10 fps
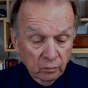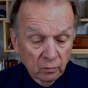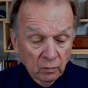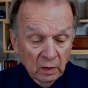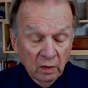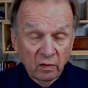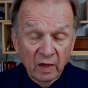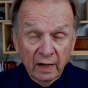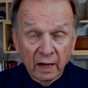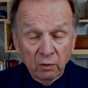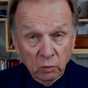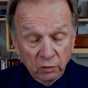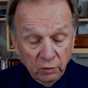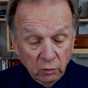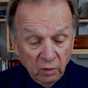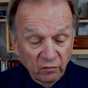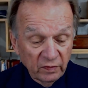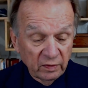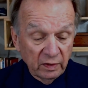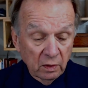Then I will do a
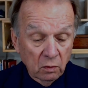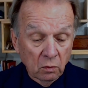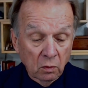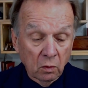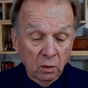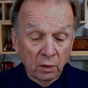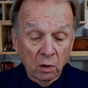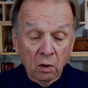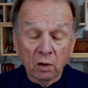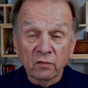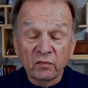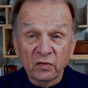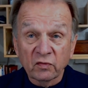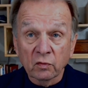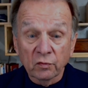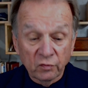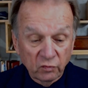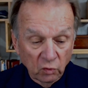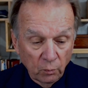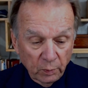video on artificial
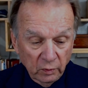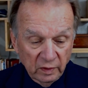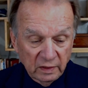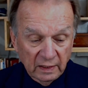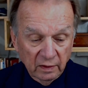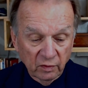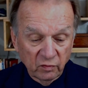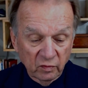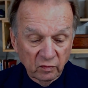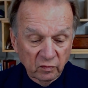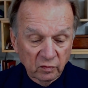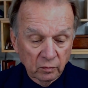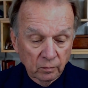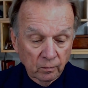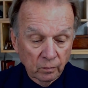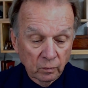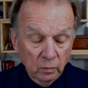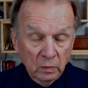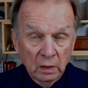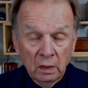superintelligence.
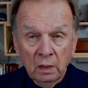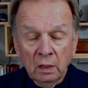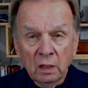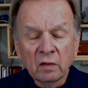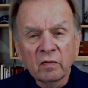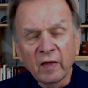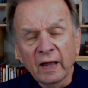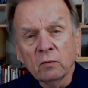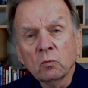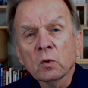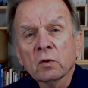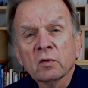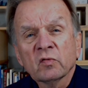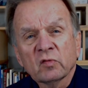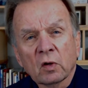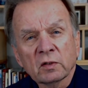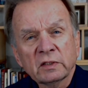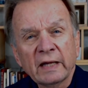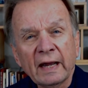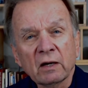And then we're going to start
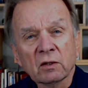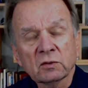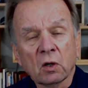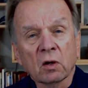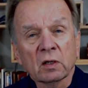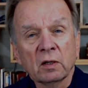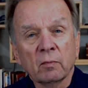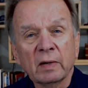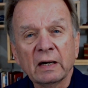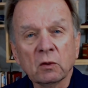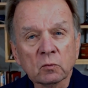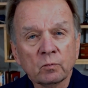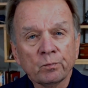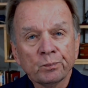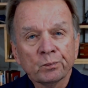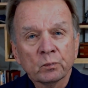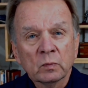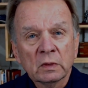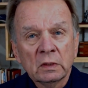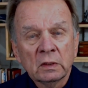ta talking about
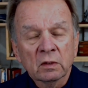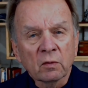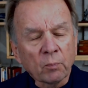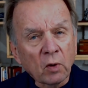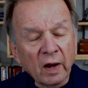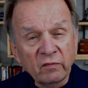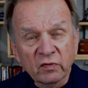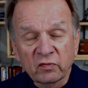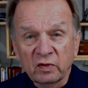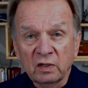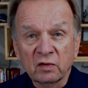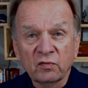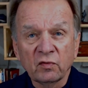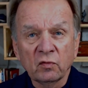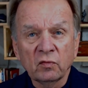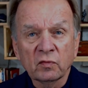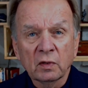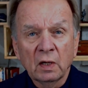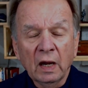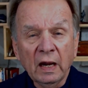the privacy issues
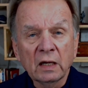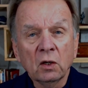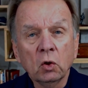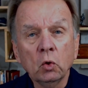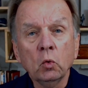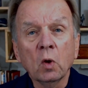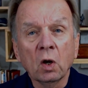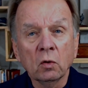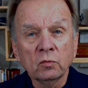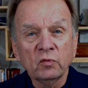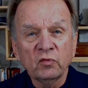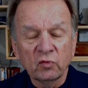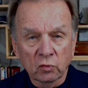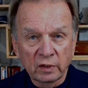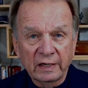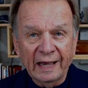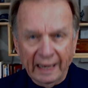and who owns your data